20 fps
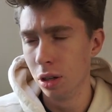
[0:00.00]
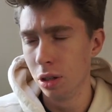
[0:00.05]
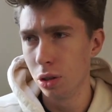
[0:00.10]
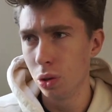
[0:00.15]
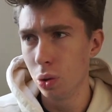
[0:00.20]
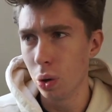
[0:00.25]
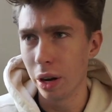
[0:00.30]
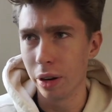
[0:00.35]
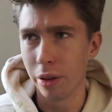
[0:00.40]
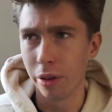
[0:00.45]

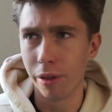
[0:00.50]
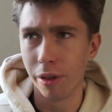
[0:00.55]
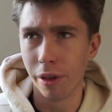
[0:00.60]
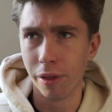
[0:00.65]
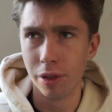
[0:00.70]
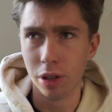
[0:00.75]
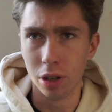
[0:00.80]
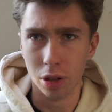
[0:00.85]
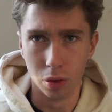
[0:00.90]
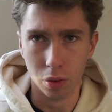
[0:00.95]

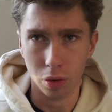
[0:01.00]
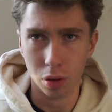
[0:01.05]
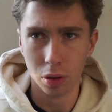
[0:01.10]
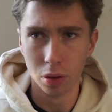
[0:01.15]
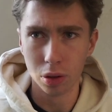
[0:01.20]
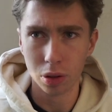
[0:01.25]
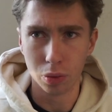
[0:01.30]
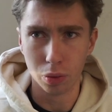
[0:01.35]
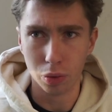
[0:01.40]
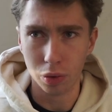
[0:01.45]
250
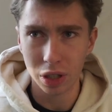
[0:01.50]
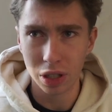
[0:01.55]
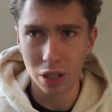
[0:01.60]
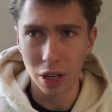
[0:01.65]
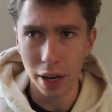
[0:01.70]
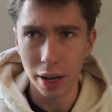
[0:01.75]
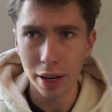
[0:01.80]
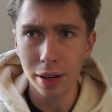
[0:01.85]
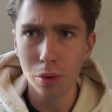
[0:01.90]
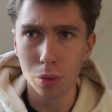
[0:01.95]
euros
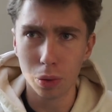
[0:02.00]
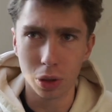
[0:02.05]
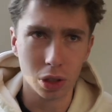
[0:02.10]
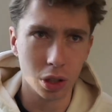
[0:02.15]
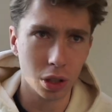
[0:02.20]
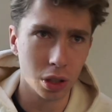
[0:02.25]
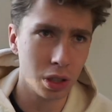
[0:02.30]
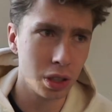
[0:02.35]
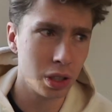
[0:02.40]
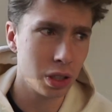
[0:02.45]
retail, which
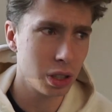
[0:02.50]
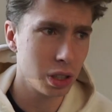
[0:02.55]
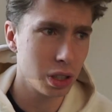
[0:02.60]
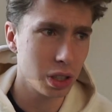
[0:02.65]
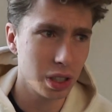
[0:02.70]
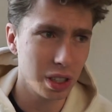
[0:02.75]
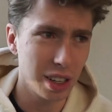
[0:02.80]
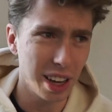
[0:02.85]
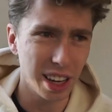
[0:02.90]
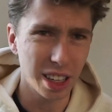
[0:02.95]
is
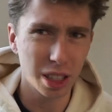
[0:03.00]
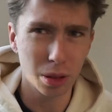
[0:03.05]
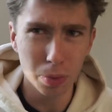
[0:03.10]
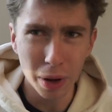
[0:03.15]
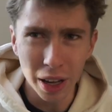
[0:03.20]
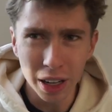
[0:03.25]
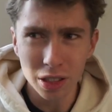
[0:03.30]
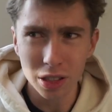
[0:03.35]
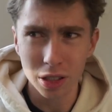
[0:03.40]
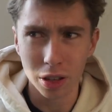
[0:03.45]

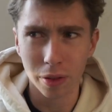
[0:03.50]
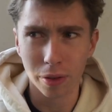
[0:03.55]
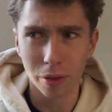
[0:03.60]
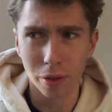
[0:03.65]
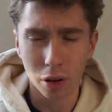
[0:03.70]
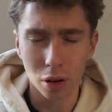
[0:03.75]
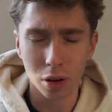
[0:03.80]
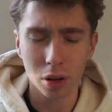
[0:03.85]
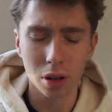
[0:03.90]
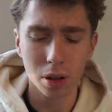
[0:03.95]
expensive
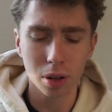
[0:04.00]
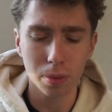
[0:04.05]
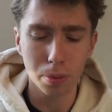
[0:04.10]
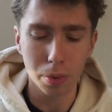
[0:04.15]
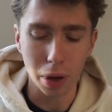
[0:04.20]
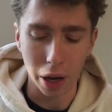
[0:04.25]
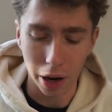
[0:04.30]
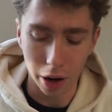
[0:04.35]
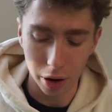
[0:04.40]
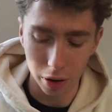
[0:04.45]
for a
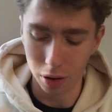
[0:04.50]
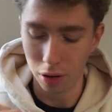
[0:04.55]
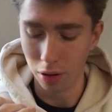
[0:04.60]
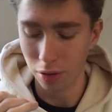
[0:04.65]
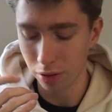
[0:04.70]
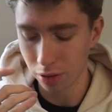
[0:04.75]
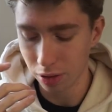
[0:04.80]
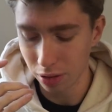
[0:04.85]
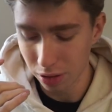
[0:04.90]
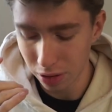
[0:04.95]
pair of
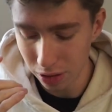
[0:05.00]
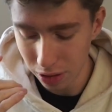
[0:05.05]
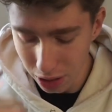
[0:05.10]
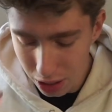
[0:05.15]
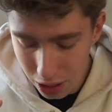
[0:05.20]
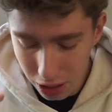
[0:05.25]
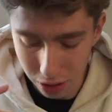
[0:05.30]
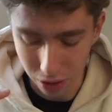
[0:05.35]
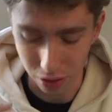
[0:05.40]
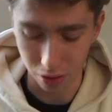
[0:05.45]

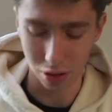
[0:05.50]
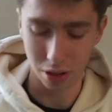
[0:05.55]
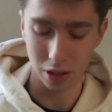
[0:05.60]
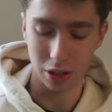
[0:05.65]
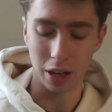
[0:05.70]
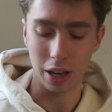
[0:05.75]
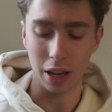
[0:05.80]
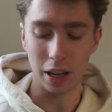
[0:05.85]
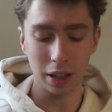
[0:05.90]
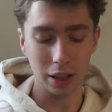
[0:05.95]
sneakers,
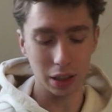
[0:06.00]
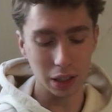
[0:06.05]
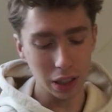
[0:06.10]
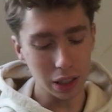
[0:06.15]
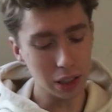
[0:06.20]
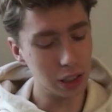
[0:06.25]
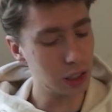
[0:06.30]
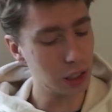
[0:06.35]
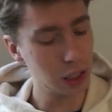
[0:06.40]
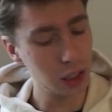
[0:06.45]
and
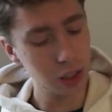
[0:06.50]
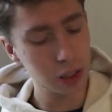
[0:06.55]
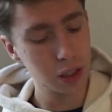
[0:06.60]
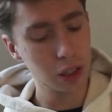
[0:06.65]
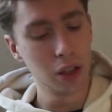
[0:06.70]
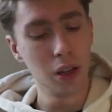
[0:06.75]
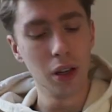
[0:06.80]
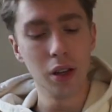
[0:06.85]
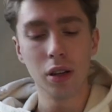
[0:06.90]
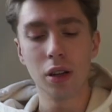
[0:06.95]
this
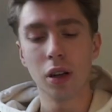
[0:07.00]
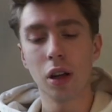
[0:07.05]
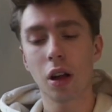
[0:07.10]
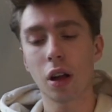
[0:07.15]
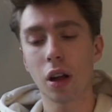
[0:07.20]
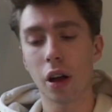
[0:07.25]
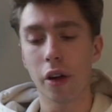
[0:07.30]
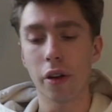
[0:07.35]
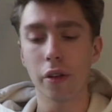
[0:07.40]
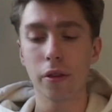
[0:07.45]
is
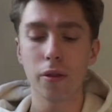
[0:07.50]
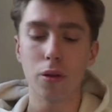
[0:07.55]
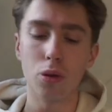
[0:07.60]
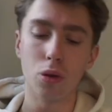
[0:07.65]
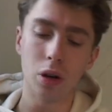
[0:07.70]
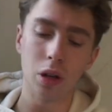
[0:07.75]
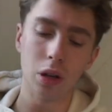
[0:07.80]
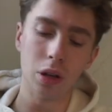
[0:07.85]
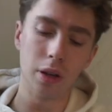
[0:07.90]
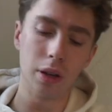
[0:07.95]
kind of
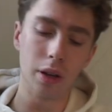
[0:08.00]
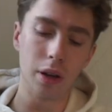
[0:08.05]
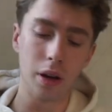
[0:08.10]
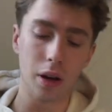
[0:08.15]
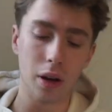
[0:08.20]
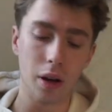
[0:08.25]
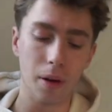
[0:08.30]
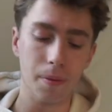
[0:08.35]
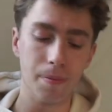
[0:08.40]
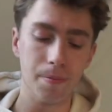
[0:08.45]
cool.
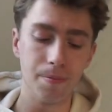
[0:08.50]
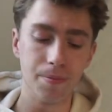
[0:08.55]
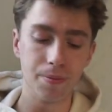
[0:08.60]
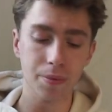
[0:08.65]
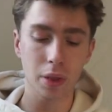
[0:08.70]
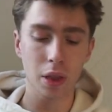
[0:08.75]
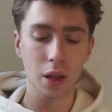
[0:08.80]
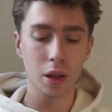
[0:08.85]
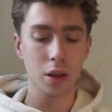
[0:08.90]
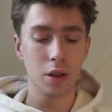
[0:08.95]

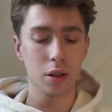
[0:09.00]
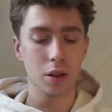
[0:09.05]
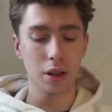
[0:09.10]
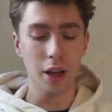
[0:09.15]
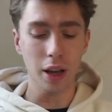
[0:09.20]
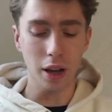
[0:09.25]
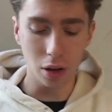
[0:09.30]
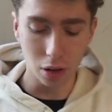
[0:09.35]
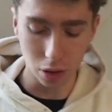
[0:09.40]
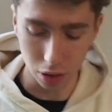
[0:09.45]

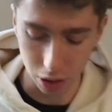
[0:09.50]
They look